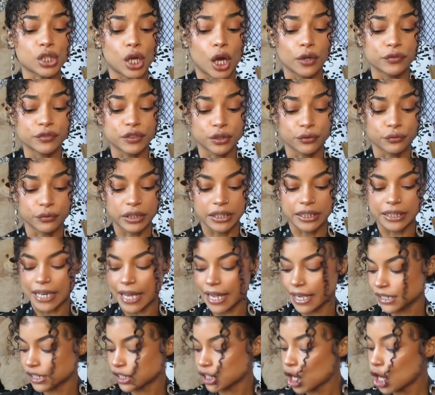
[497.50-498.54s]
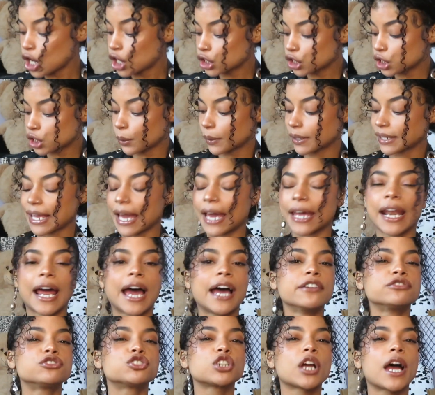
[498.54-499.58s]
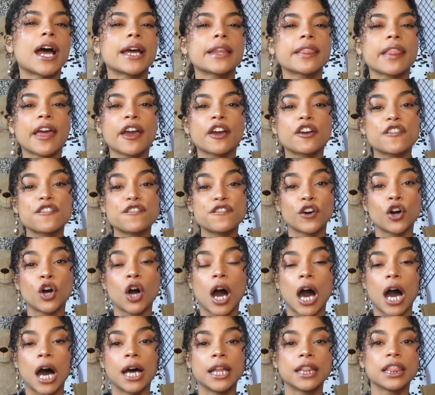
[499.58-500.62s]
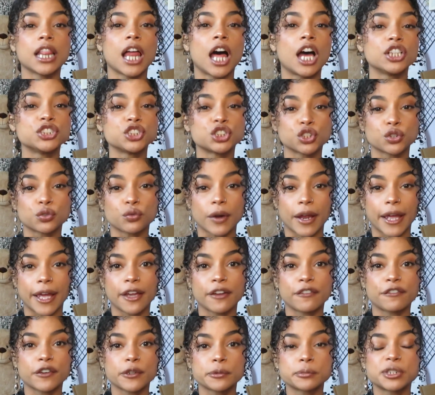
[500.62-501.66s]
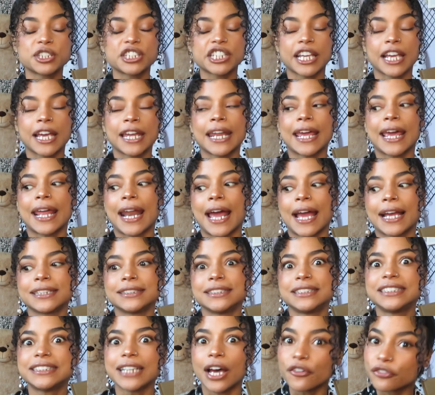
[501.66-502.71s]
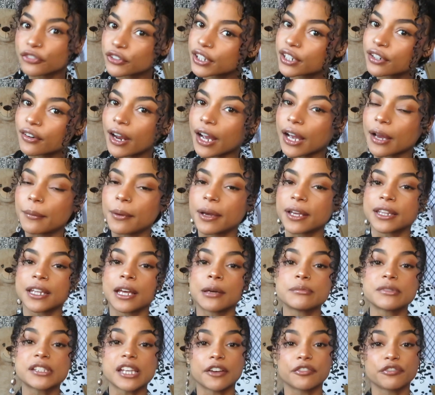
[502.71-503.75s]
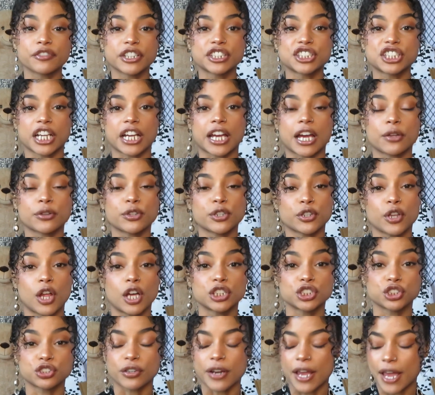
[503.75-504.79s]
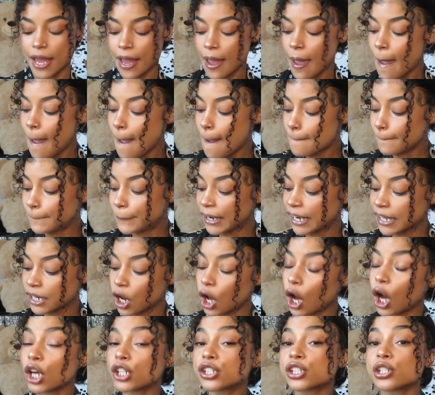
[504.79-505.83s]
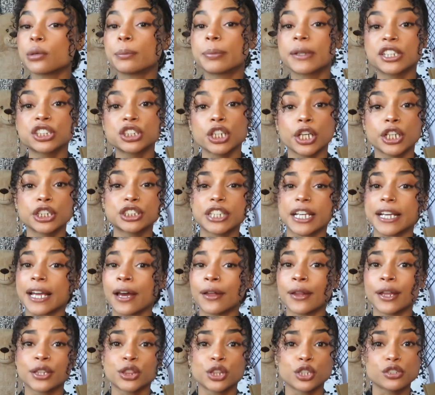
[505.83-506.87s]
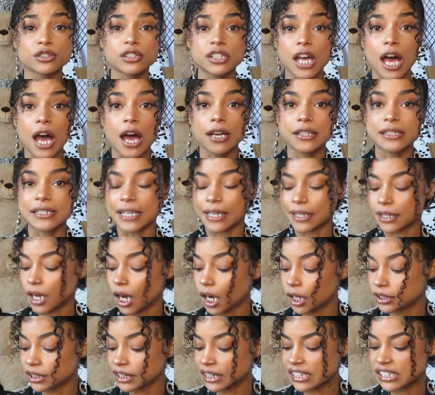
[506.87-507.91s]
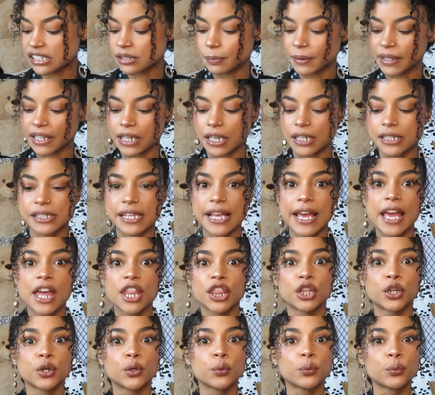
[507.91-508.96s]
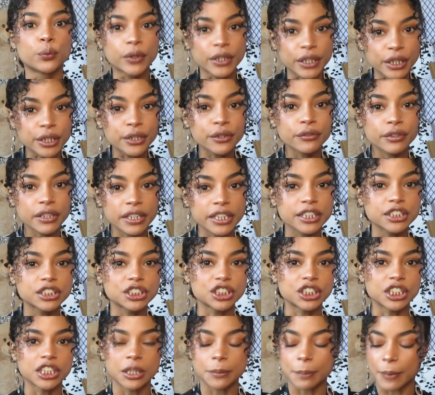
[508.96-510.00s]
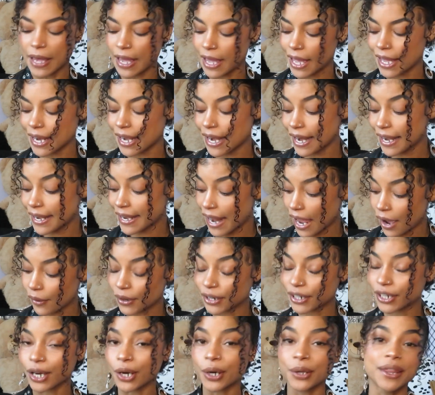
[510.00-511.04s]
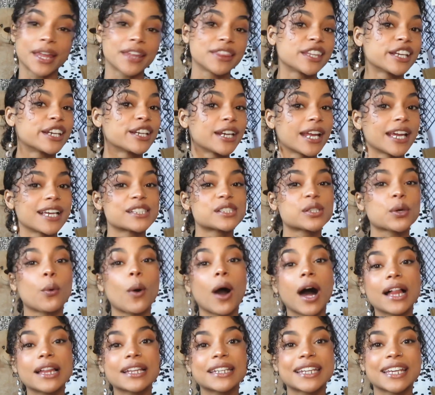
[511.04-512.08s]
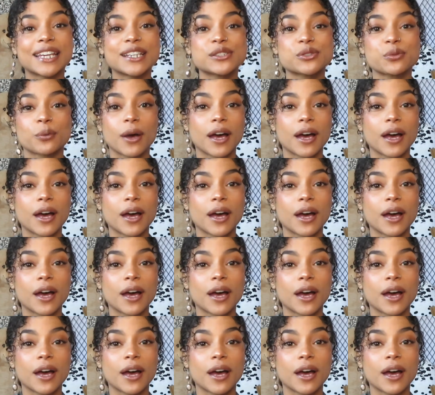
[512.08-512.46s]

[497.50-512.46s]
soft and really nice. So again, I've tried like full on lingerie from Shein and I definitely recommend them. Definitely check out their lingerie. But also be sure to check out like their socks and undies because they're really, really cheap and now I know that they're nice quality as